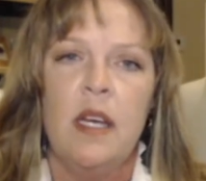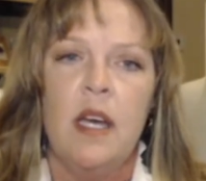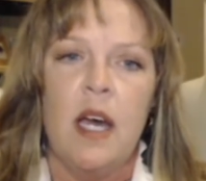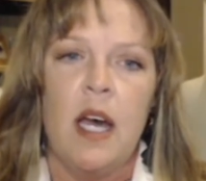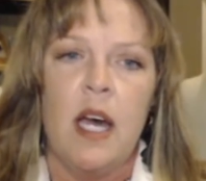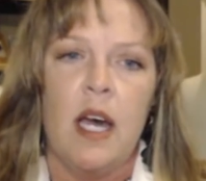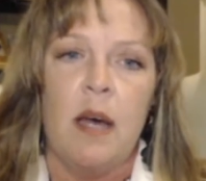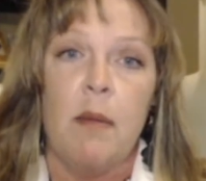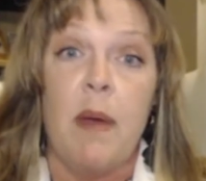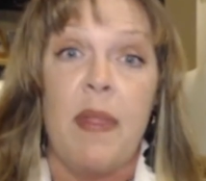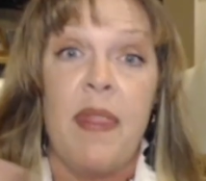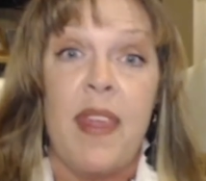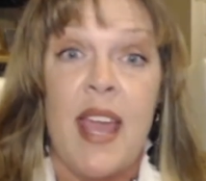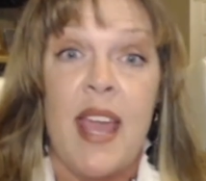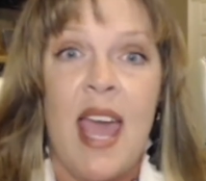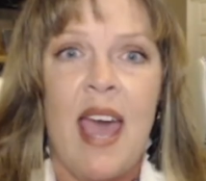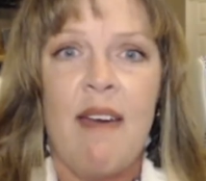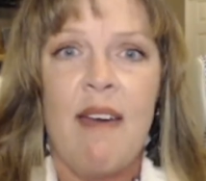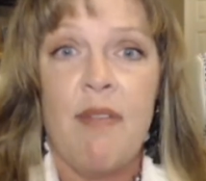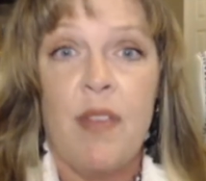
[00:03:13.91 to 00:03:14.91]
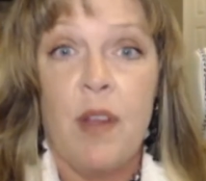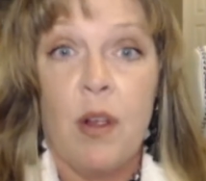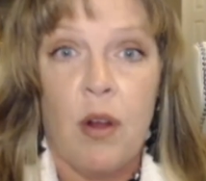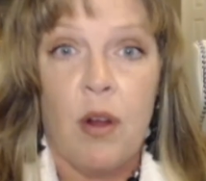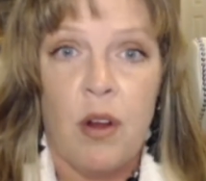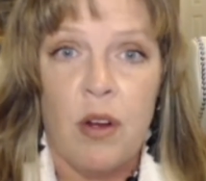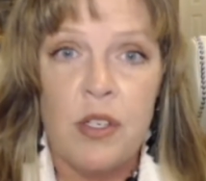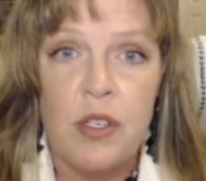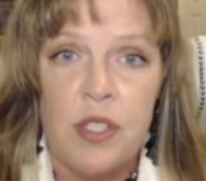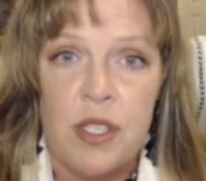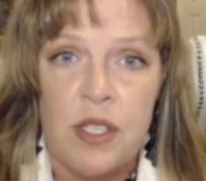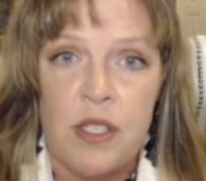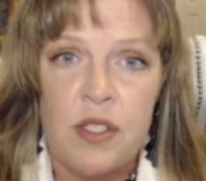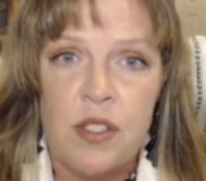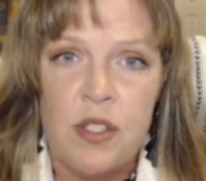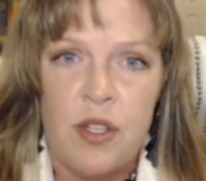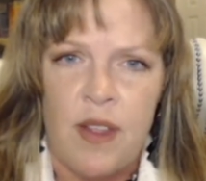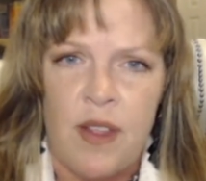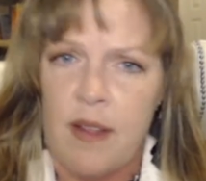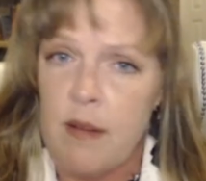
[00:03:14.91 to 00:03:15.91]
But they have the urges
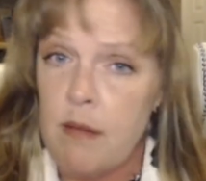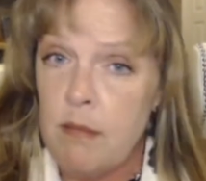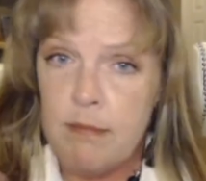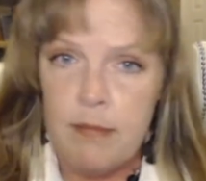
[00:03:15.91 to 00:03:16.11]
to that.